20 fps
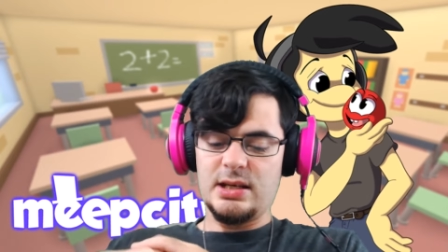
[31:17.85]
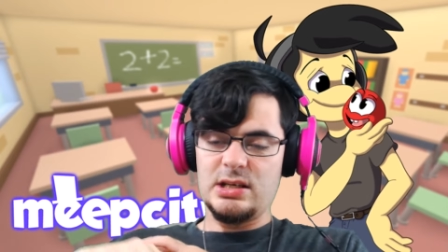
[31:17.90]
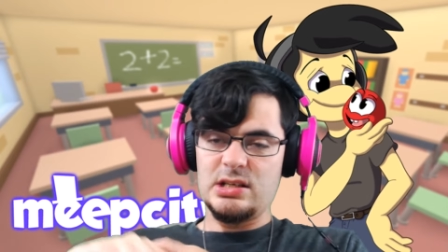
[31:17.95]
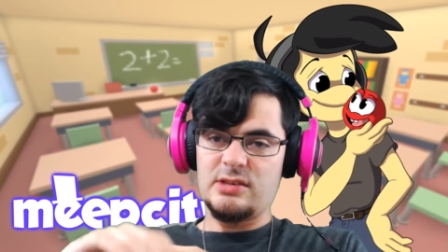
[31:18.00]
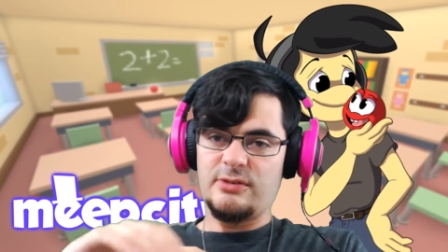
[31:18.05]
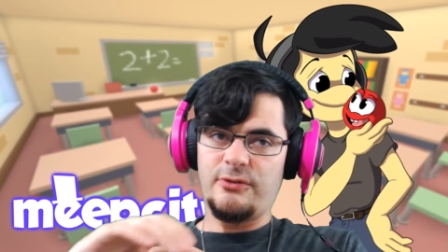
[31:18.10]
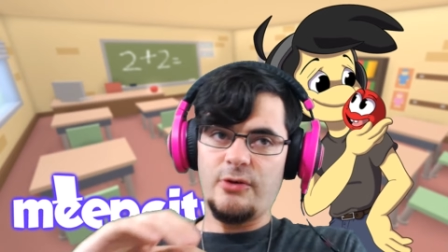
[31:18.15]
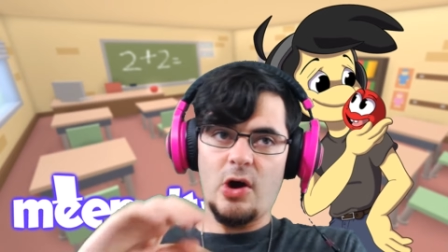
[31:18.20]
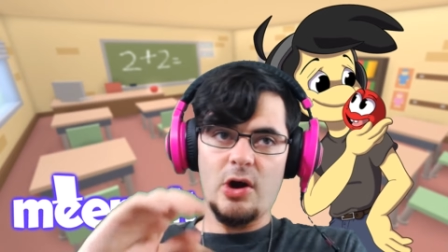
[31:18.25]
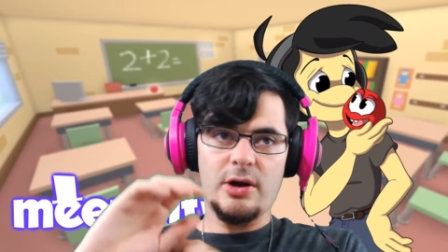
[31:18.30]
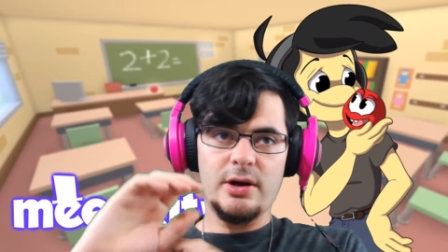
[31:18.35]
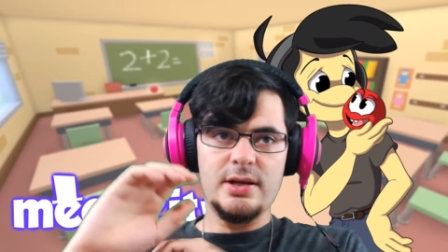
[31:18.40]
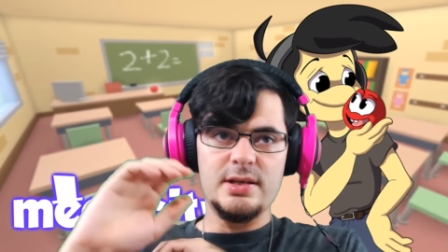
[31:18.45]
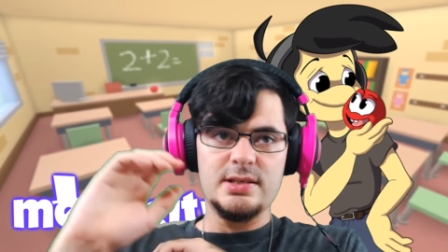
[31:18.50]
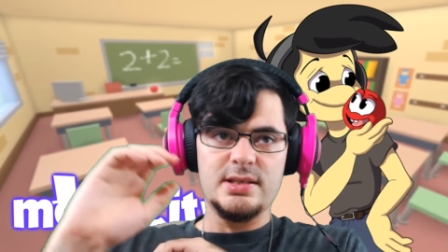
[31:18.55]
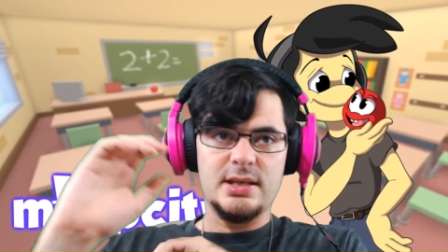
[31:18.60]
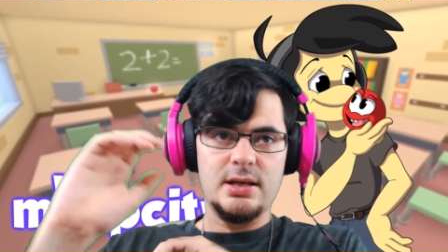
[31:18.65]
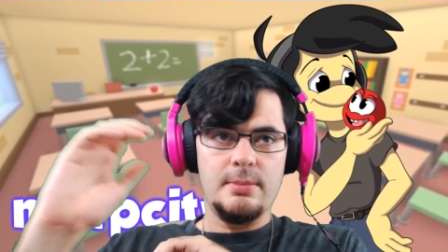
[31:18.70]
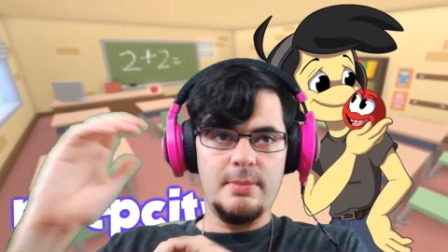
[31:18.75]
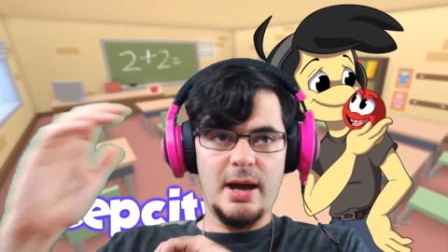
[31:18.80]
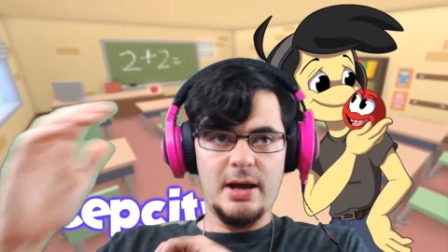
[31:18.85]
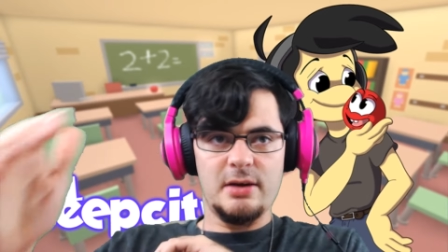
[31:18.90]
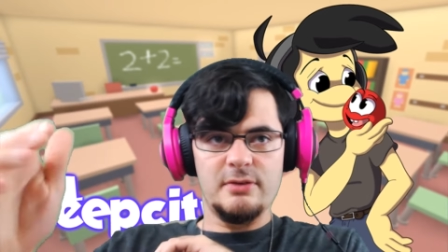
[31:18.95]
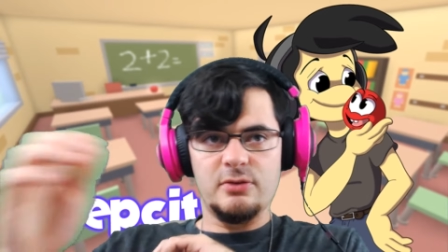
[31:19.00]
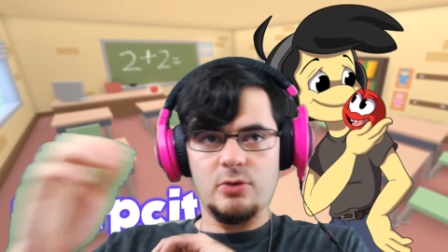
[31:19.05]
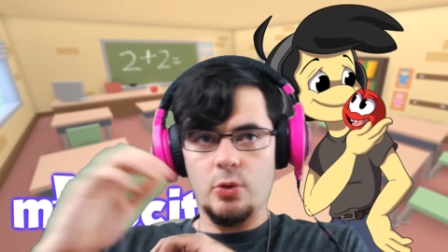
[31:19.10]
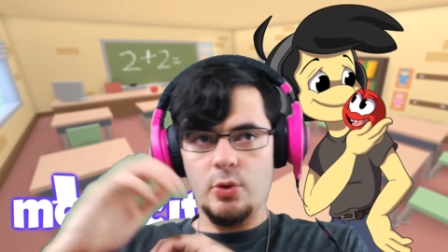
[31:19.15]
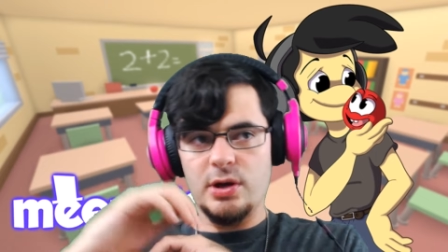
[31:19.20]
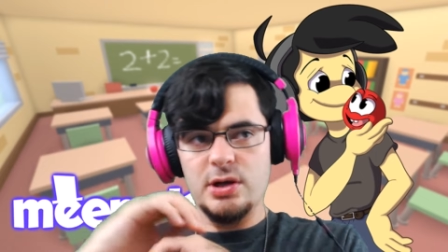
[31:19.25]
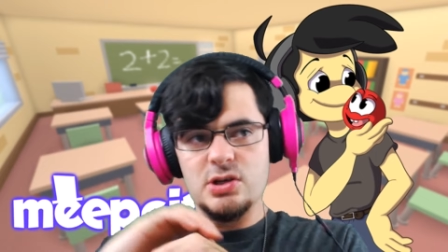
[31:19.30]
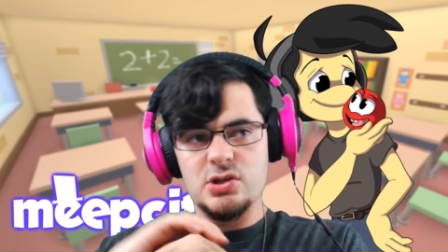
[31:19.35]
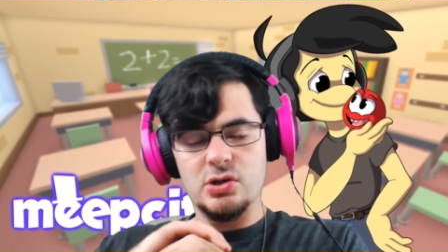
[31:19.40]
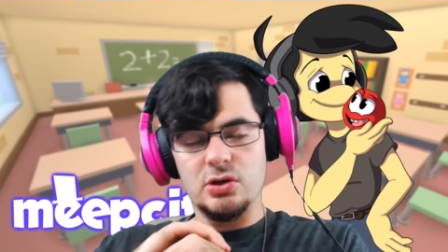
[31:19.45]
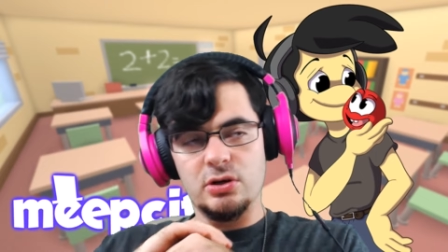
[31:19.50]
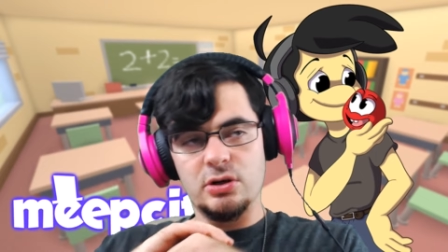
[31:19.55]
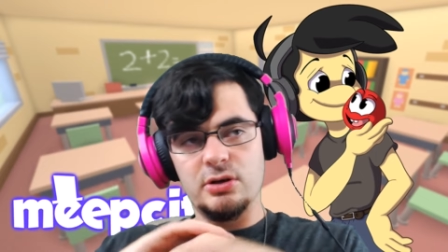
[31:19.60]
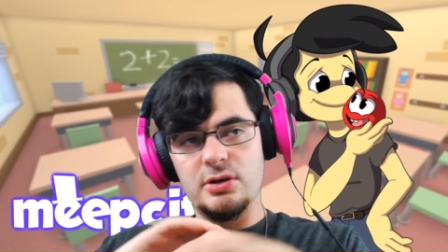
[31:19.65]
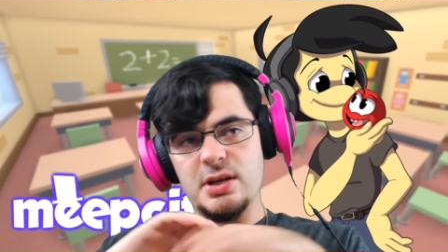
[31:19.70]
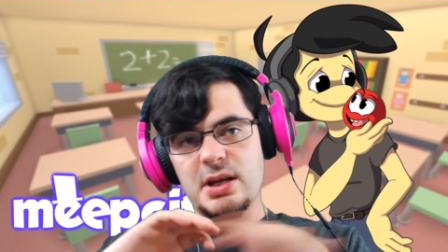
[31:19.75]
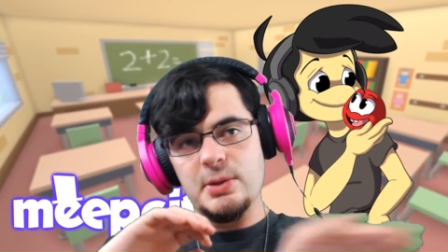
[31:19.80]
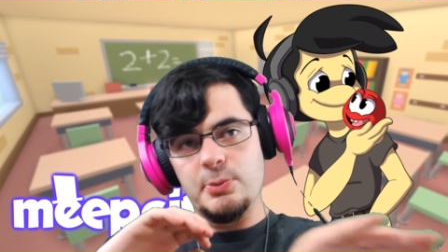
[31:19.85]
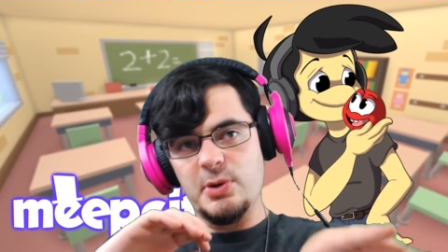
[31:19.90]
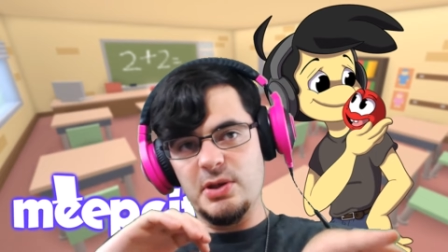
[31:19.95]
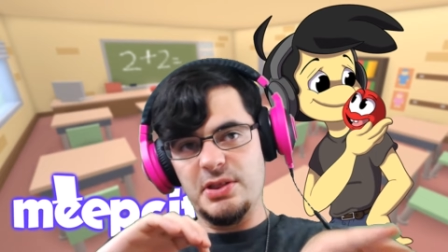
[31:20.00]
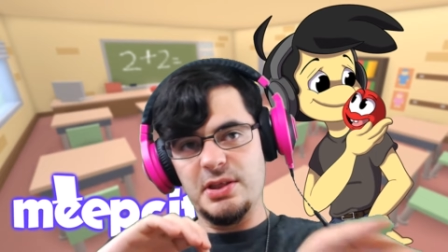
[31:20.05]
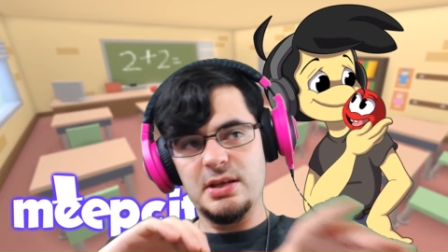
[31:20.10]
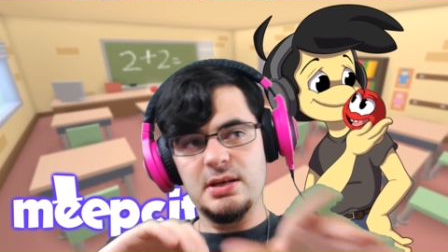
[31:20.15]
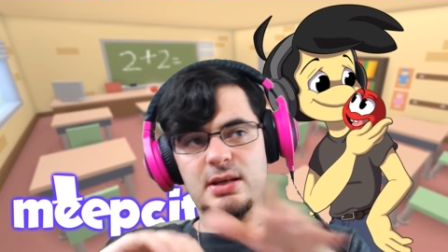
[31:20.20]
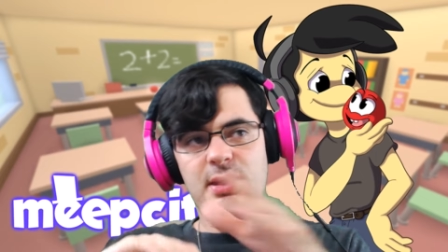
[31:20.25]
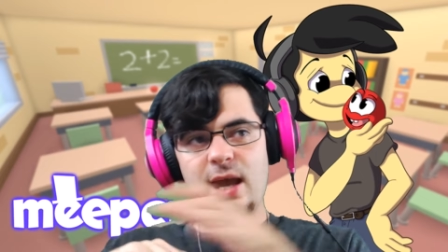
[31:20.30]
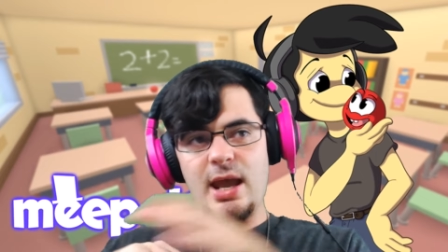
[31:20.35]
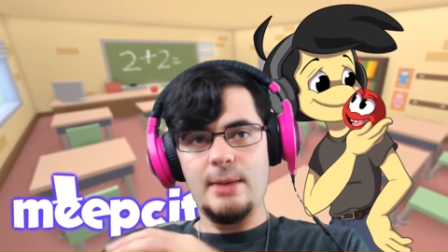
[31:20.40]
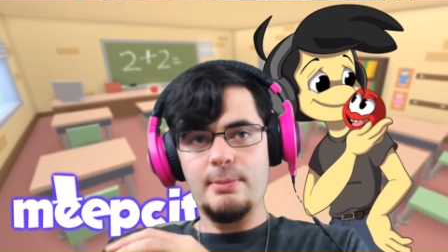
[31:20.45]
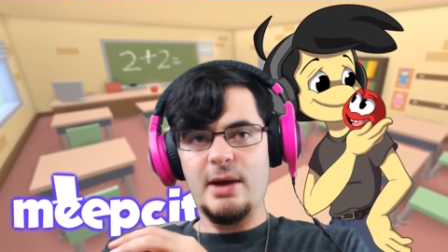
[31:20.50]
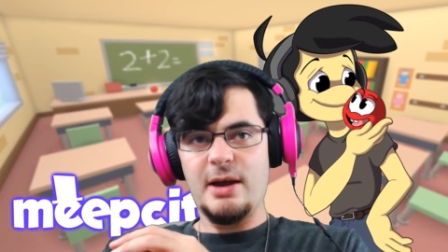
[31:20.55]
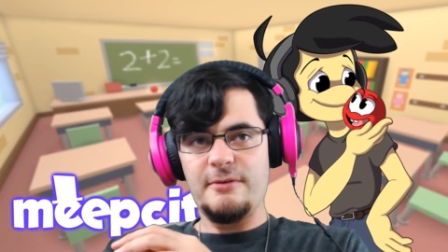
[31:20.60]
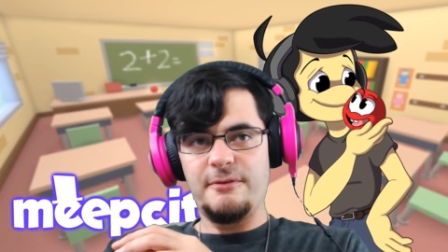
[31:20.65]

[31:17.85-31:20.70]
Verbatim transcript: And as far as the amount of coins earned within game,